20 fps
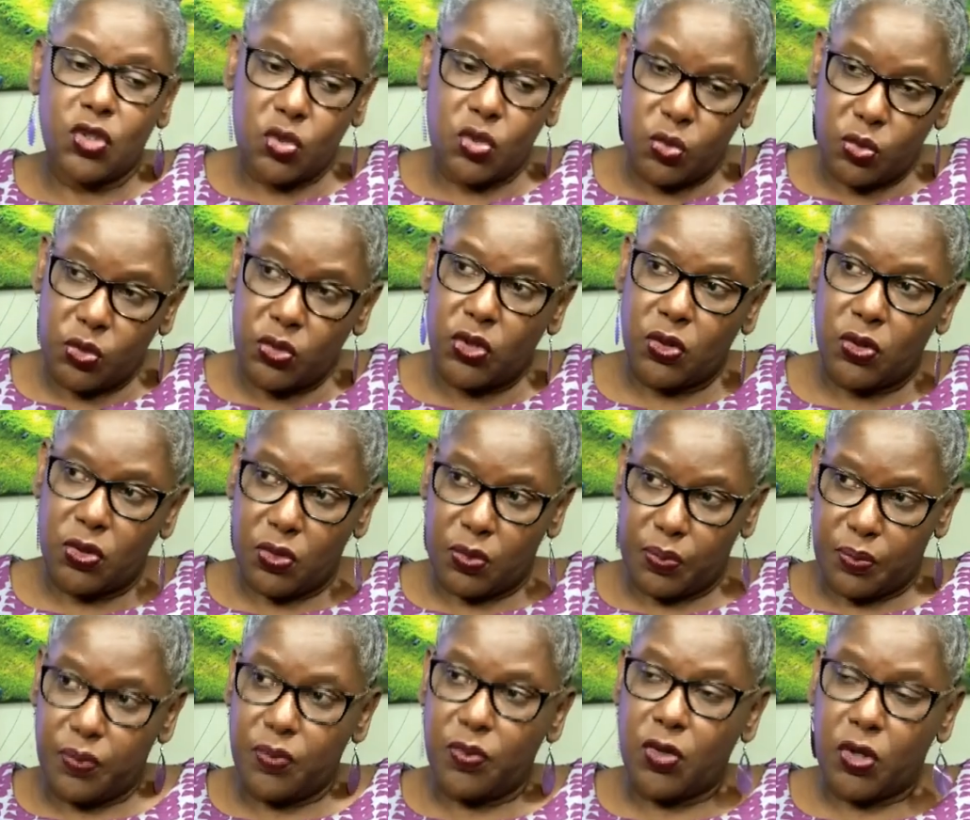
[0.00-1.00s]
to
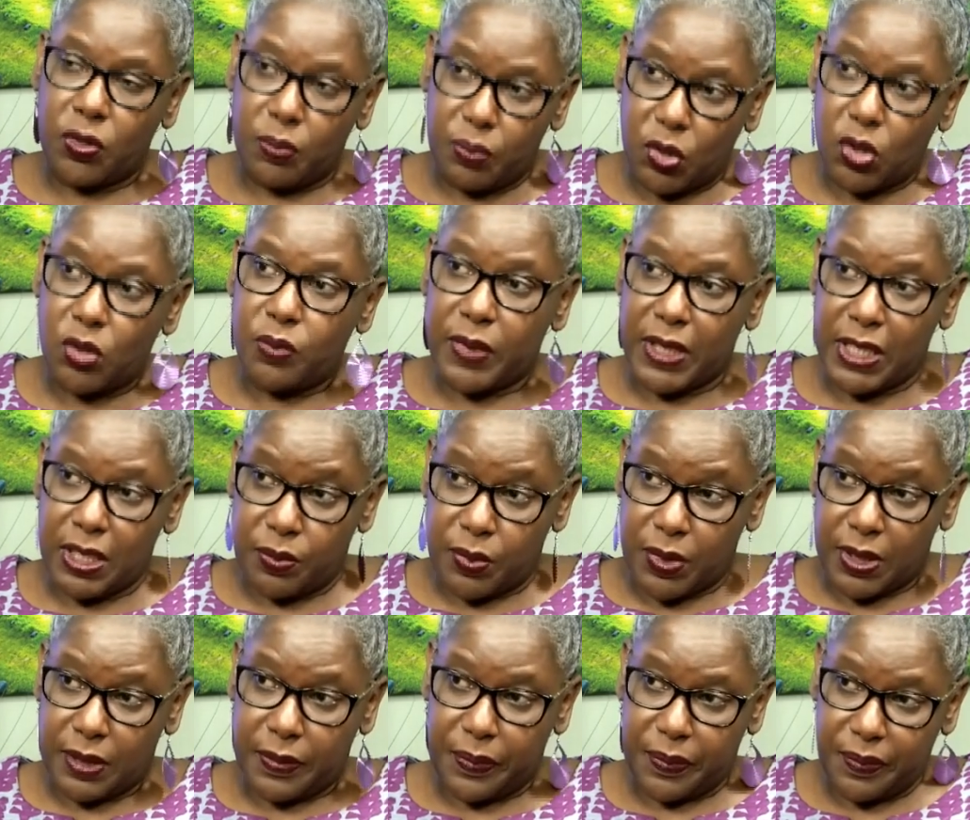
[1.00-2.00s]
your unborn
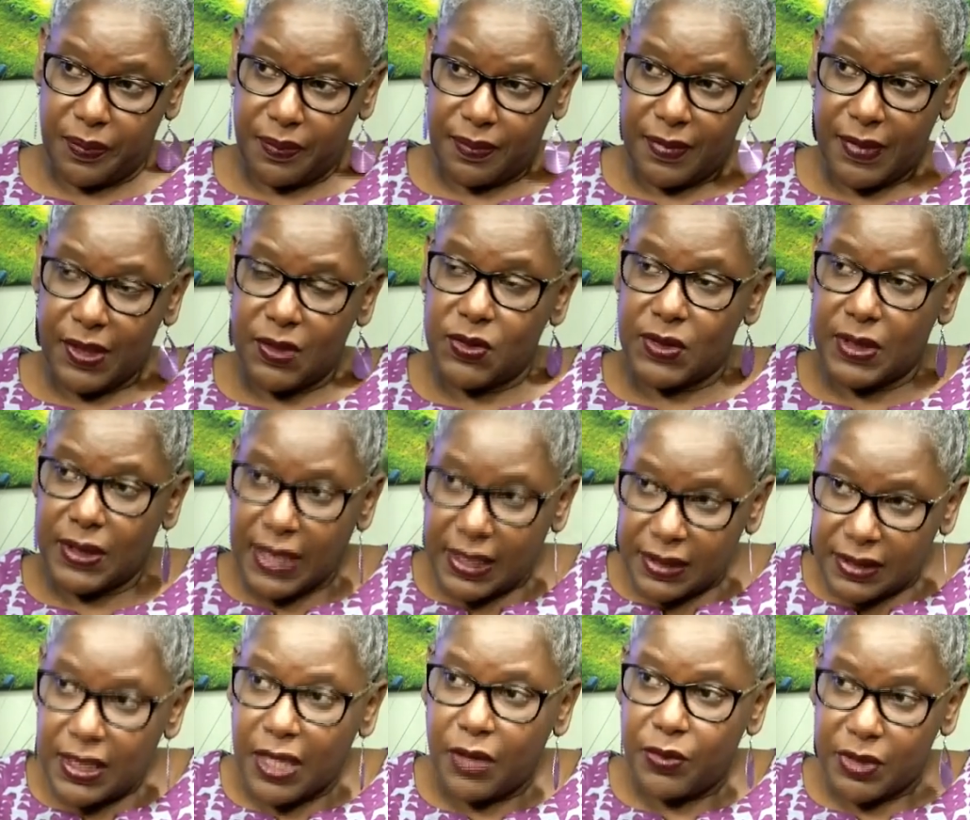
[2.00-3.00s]
baby. You see,
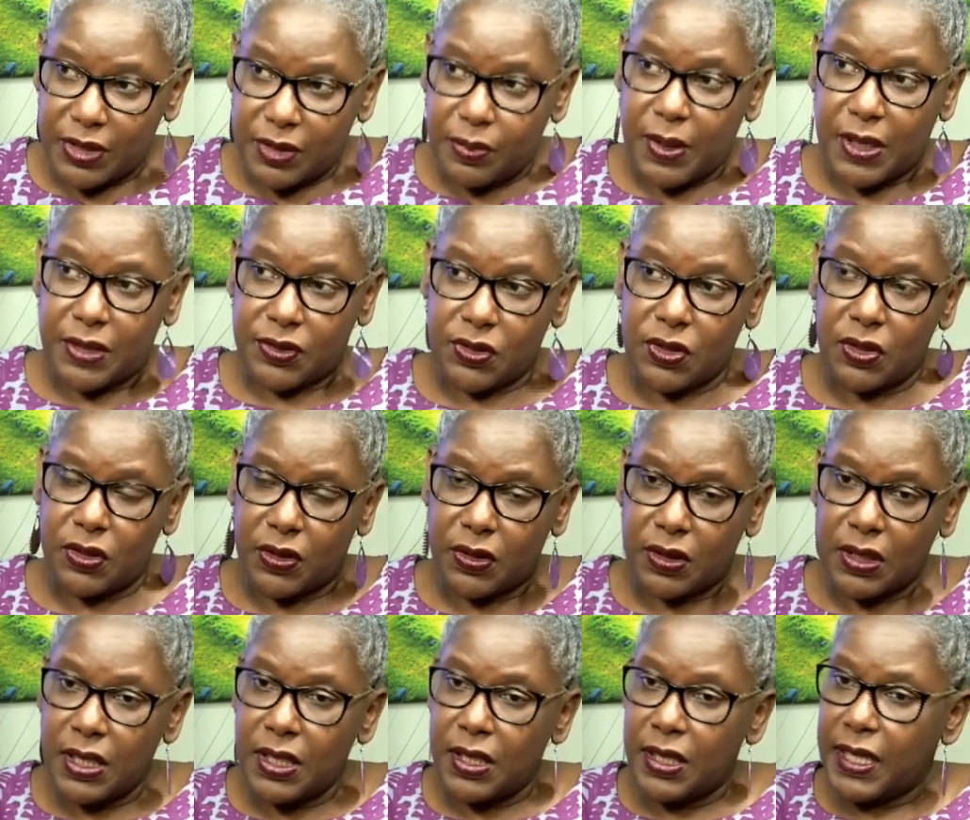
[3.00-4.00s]
that's how it's passed
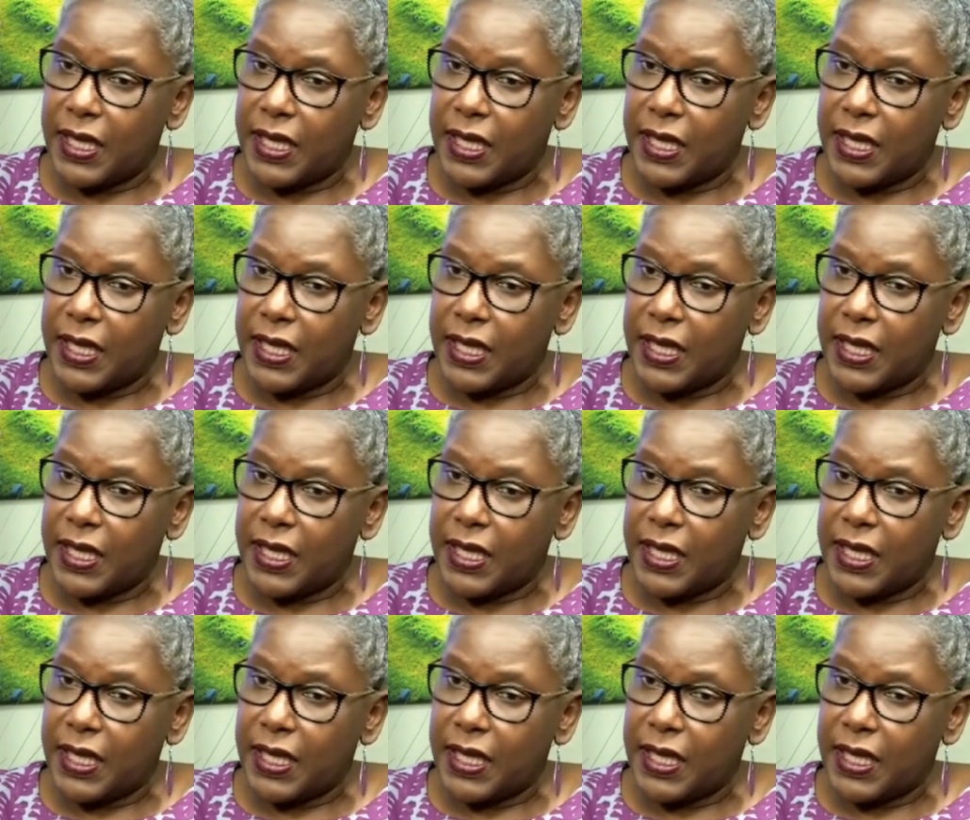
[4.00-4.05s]
on.